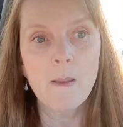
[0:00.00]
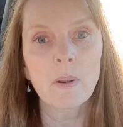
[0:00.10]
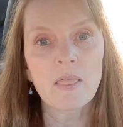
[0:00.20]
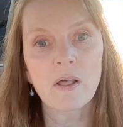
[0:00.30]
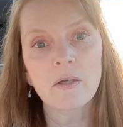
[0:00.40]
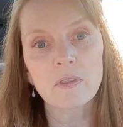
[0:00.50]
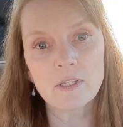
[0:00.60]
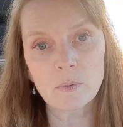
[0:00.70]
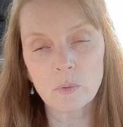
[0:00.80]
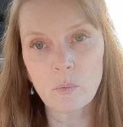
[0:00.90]
but I thought
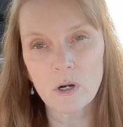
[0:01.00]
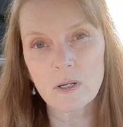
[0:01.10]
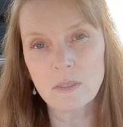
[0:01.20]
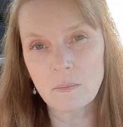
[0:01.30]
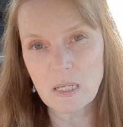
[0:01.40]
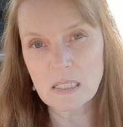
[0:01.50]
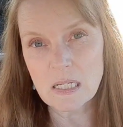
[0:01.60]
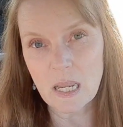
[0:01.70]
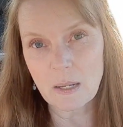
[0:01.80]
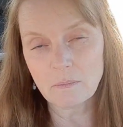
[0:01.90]
this would work in the
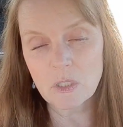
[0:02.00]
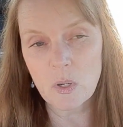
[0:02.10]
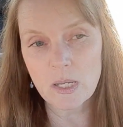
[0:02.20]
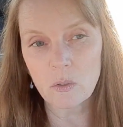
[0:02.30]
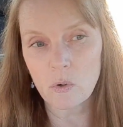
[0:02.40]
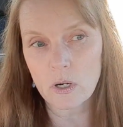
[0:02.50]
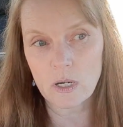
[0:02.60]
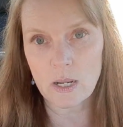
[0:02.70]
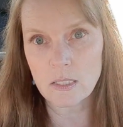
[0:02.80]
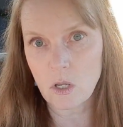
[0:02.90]
meantime so I could
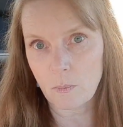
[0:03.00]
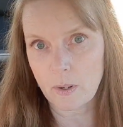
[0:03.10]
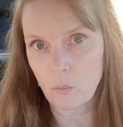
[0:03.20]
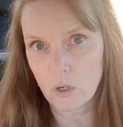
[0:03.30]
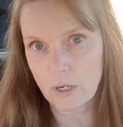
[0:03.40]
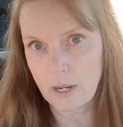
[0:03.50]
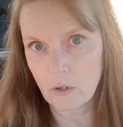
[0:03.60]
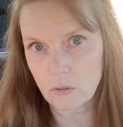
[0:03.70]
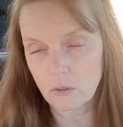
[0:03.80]
organize all my workout